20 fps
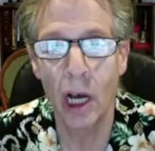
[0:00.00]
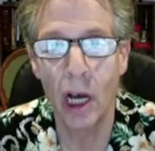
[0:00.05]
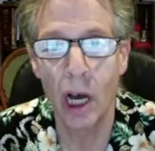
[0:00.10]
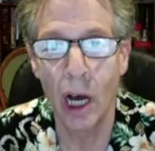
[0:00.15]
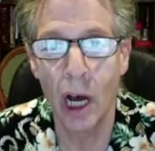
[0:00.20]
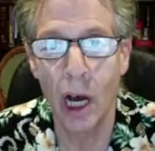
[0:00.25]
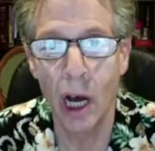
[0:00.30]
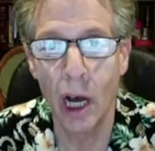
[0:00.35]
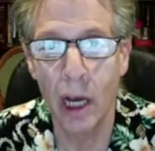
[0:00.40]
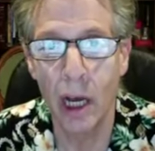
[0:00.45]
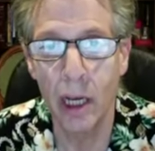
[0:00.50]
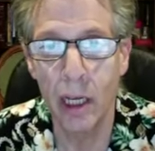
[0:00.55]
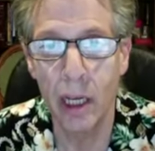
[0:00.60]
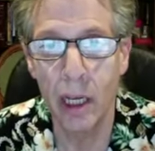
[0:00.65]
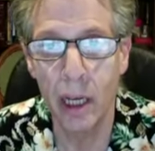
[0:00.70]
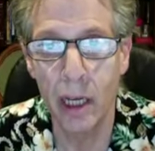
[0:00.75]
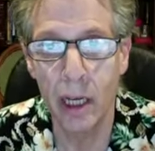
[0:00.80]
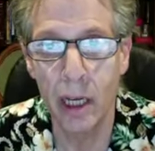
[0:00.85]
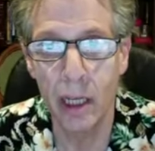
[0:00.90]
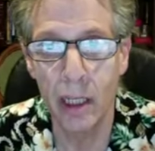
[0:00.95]
uh,
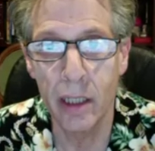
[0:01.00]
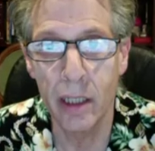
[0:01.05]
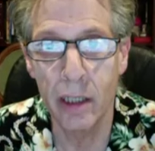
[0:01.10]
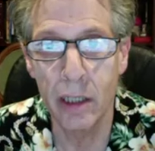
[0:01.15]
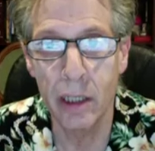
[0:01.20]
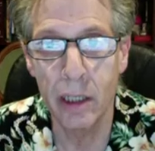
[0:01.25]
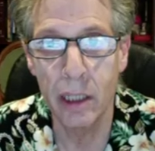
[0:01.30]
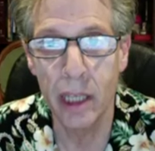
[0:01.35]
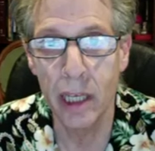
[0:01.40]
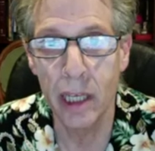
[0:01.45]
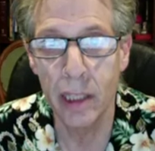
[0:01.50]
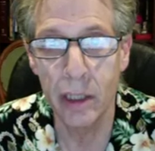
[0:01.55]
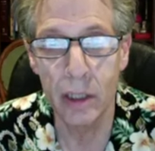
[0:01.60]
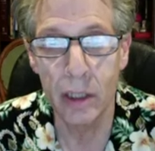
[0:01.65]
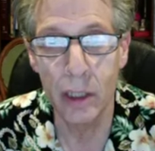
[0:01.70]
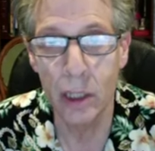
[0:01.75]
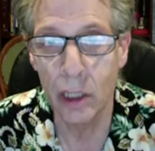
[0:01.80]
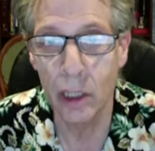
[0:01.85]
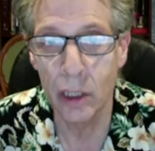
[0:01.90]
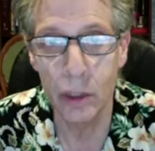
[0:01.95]
then
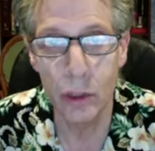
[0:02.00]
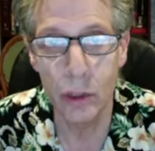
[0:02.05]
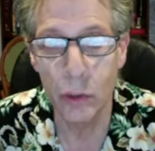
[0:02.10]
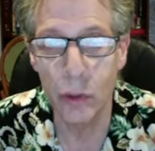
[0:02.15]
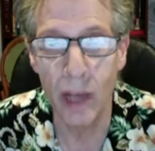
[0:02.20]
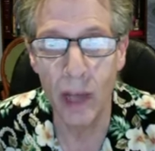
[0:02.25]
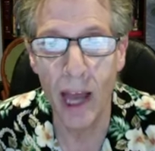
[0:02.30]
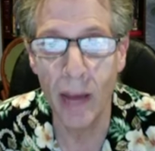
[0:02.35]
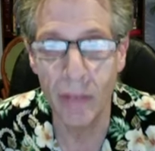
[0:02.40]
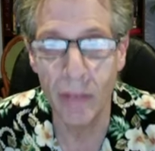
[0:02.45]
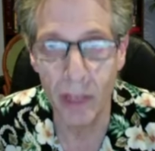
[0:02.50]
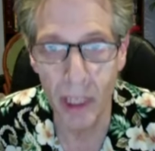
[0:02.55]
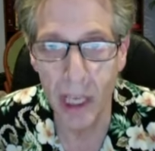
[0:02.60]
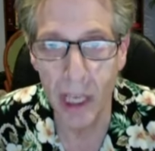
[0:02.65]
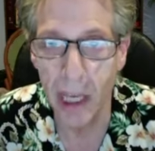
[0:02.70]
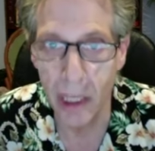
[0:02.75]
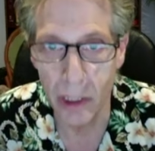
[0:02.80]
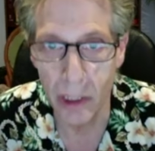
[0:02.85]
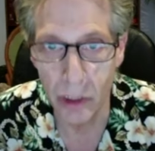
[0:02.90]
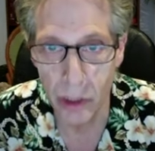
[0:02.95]
uh, you don't have a
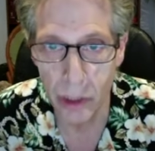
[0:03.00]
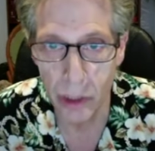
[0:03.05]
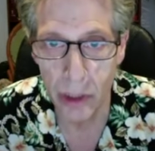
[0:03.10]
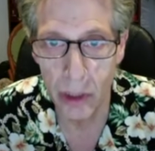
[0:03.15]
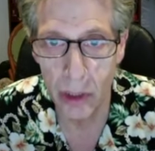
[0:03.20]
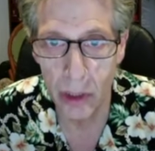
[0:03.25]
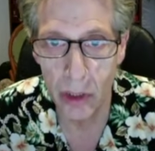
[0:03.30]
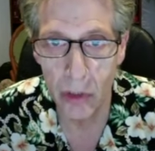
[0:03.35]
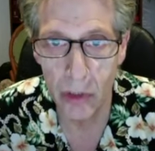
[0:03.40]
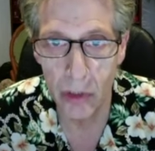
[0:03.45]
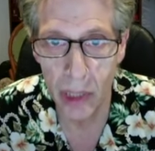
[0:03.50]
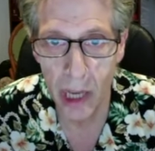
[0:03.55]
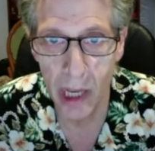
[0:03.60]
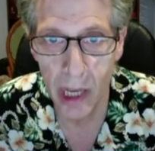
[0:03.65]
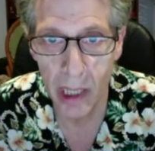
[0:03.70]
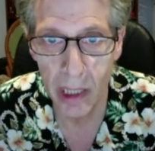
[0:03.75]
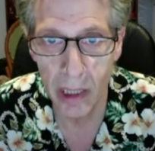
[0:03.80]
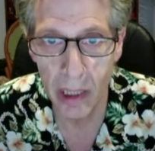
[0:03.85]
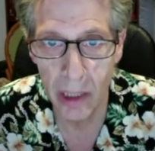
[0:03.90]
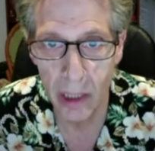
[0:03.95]
case.
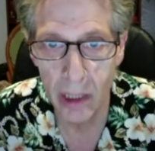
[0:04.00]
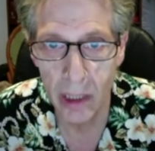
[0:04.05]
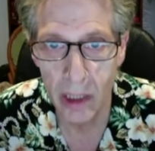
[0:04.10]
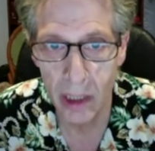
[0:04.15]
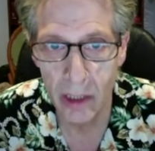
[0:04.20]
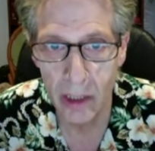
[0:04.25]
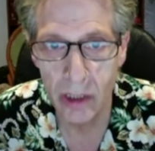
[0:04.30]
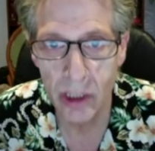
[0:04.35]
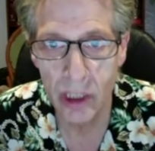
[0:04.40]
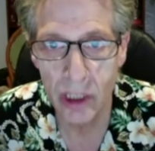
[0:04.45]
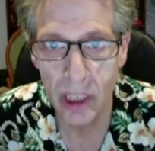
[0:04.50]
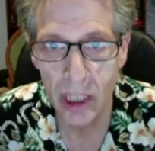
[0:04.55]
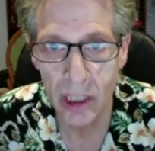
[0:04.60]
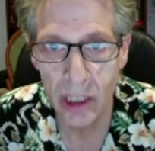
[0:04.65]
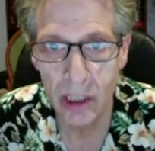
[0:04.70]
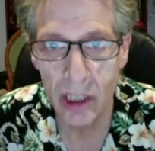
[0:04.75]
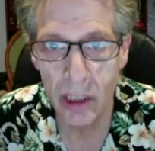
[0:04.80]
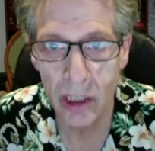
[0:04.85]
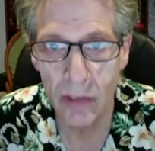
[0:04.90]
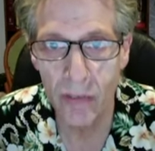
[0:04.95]
Okay stick
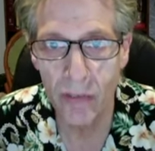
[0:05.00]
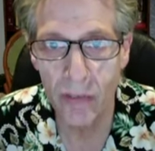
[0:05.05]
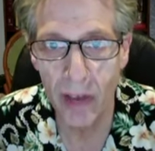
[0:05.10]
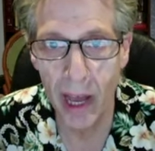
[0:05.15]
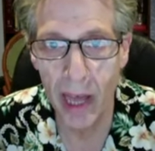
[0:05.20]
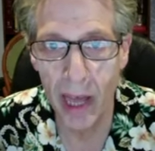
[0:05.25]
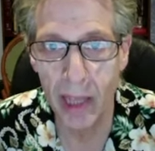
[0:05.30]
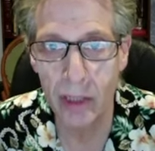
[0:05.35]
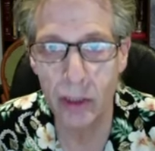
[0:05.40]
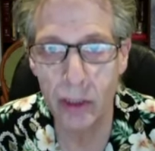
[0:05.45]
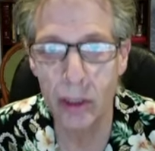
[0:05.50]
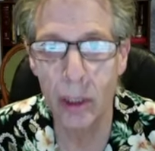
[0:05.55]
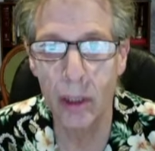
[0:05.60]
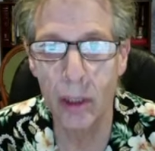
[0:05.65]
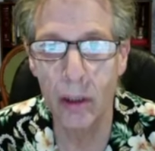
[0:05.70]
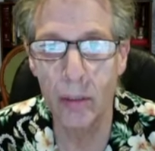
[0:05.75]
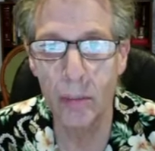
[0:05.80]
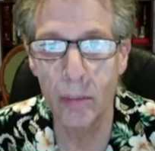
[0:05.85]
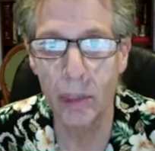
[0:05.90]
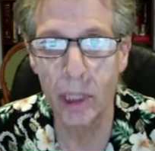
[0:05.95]
to the facts,
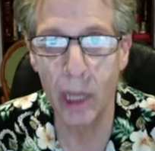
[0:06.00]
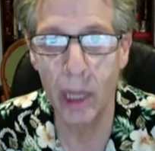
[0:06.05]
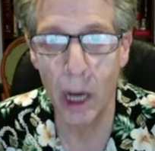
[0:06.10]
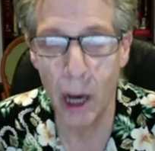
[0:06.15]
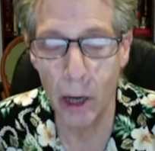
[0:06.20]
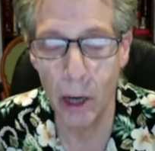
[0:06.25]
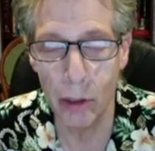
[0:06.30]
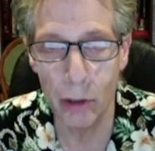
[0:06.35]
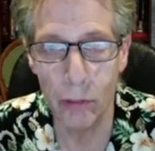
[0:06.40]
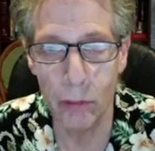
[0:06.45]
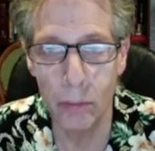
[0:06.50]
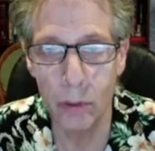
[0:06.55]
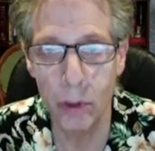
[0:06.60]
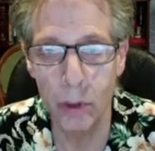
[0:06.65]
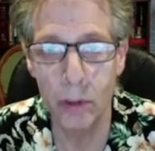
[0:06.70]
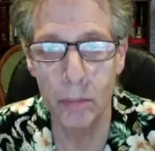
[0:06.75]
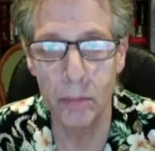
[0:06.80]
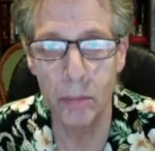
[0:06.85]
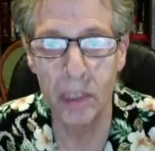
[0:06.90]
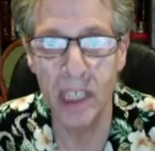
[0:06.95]
be
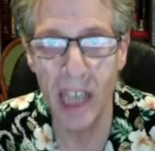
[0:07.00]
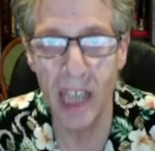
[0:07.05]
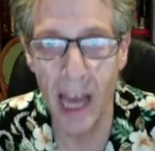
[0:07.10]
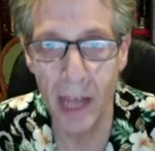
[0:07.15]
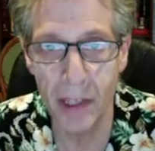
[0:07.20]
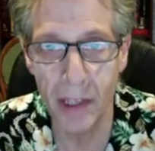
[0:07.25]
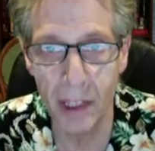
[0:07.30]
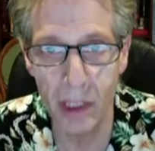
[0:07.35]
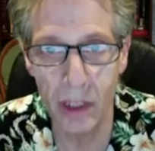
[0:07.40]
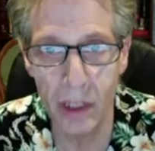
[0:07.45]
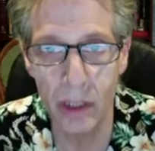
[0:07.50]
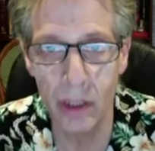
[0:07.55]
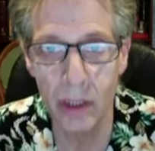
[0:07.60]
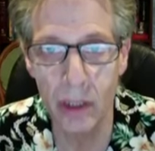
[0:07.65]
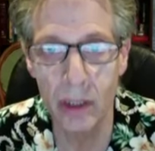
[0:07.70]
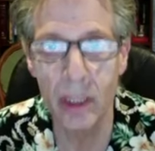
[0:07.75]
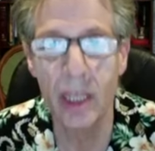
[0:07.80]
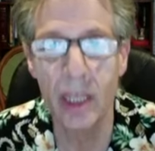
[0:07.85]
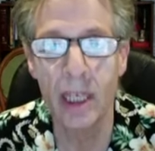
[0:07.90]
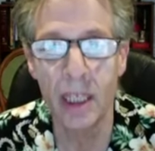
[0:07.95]
honorable, be ethical,
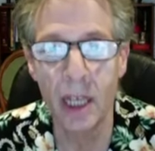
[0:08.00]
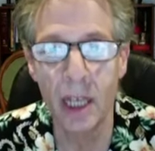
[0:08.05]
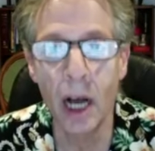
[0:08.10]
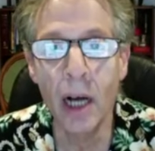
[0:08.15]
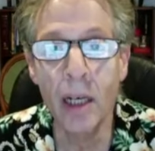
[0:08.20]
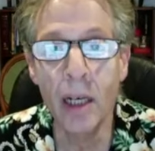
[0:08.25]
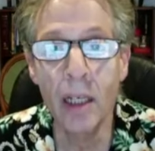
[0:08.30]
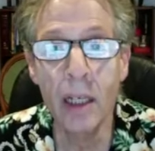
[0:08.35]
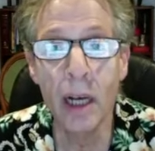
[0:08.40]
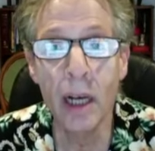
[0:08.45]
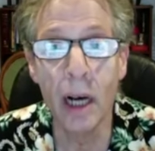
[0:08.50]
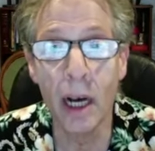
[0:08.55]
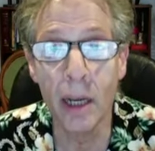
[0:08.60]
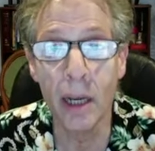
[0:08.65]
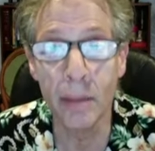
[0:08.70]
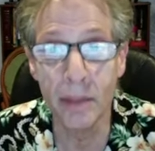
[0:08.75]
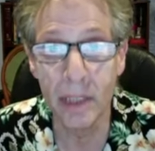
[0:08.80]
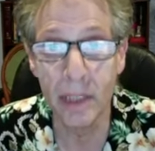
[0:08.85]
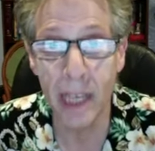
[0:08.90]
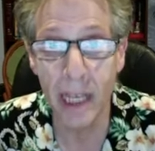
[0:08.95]
uh,
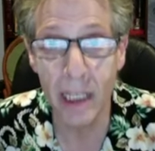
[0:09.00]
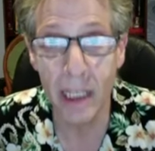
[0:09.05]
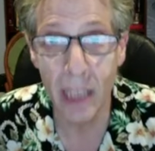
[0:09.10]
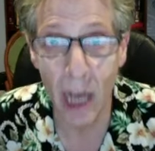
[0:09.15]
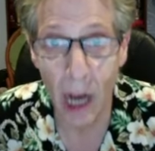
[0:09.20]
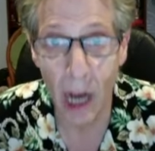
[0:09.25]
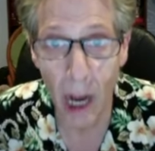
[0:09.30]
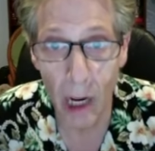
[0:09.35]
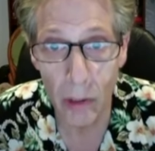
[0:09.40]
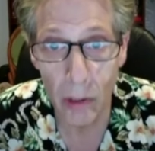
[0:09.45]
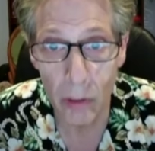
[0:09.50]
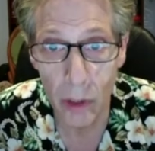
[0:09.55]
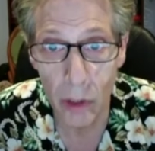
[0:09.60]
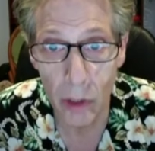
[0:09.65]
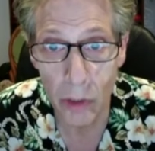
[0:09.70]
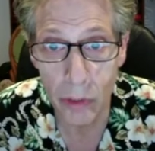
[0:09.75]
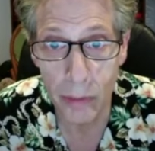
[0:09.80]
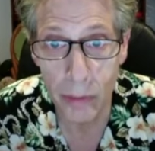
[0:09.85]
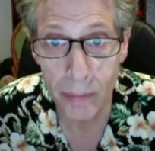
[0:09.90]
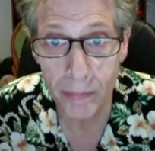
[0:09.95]
take the high
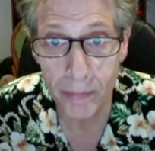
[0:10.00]
road,